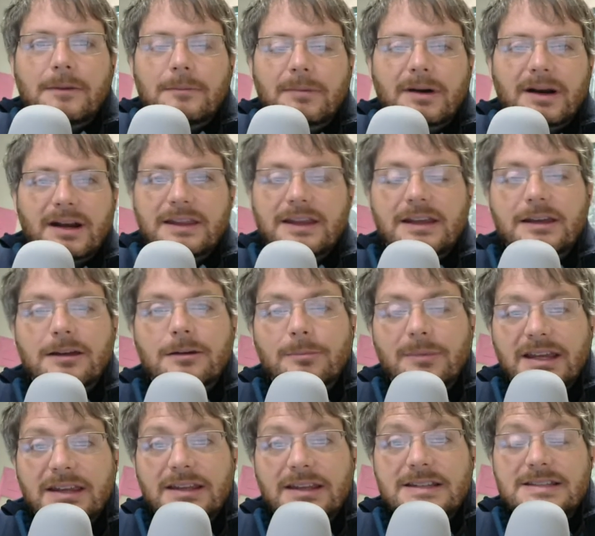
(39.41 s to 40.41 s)
but I think it'll
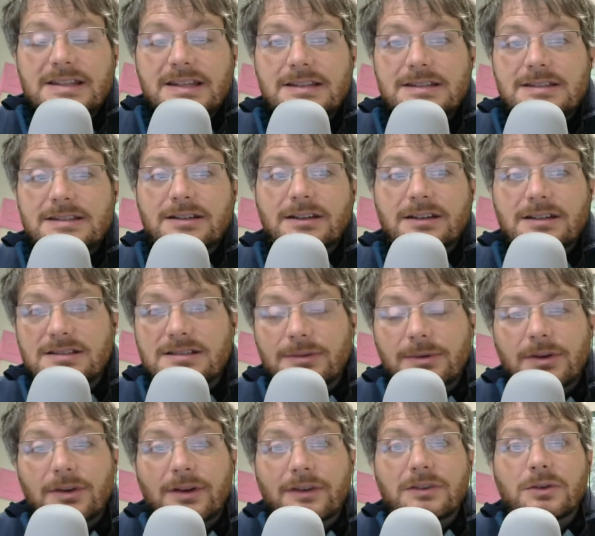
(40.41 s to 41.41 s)
make things easier because then
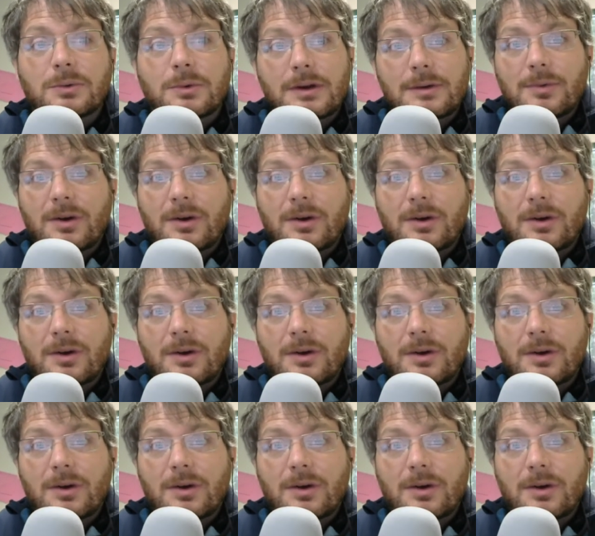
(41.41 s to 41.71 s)
we don't have to worry